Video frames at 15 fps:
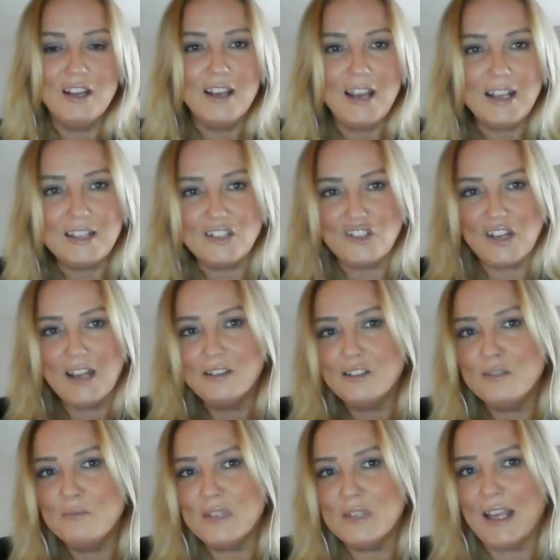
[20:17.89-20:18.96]
It's gelled
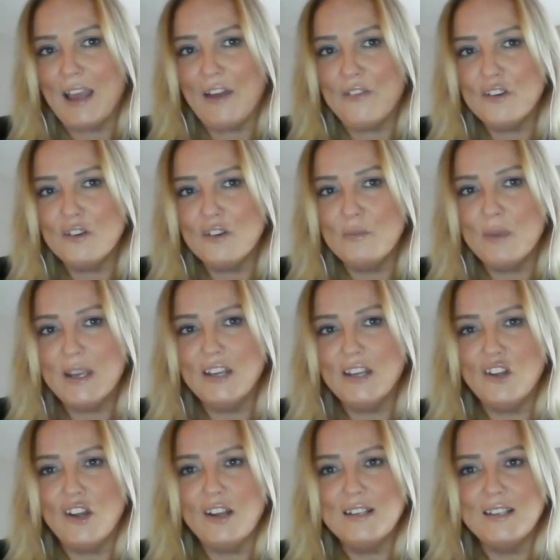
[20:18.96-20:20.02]
them together, and we can
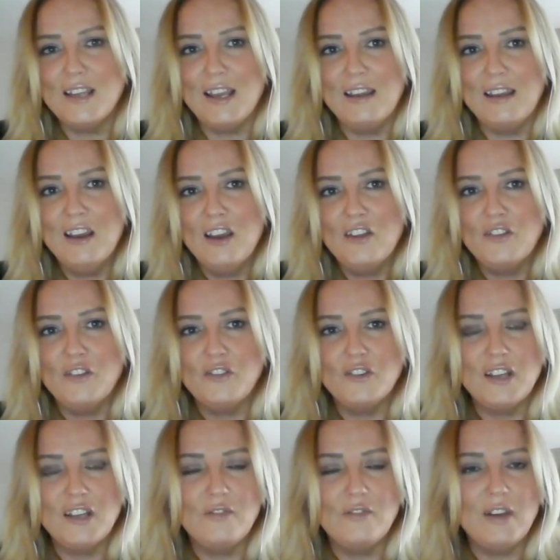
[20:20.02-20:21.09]
now see that they're
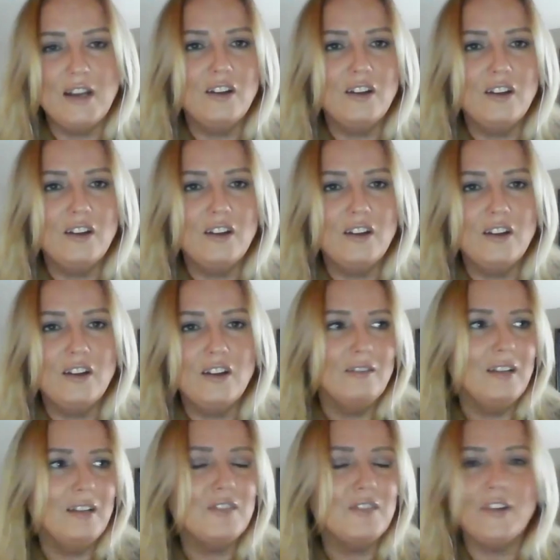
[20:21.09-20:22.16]
saying, right, look,
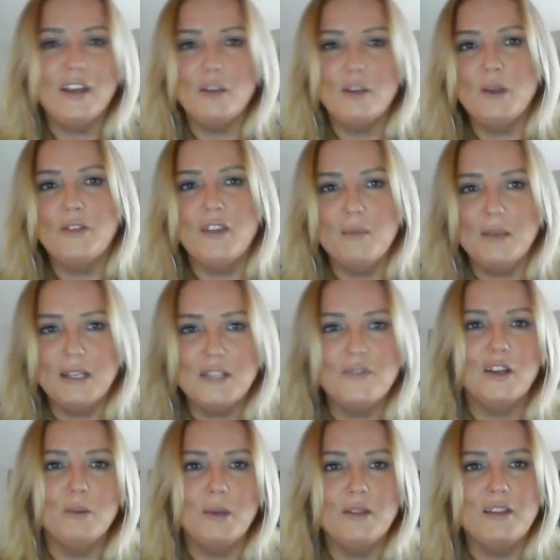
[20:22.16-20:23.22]
let's forget about them and let's forget
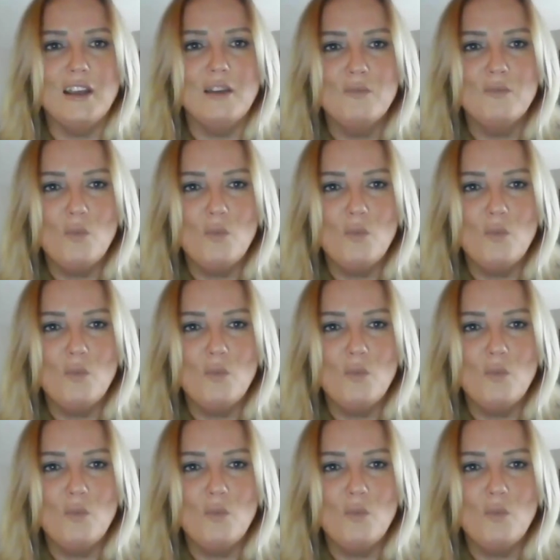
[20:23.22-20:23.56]
about them.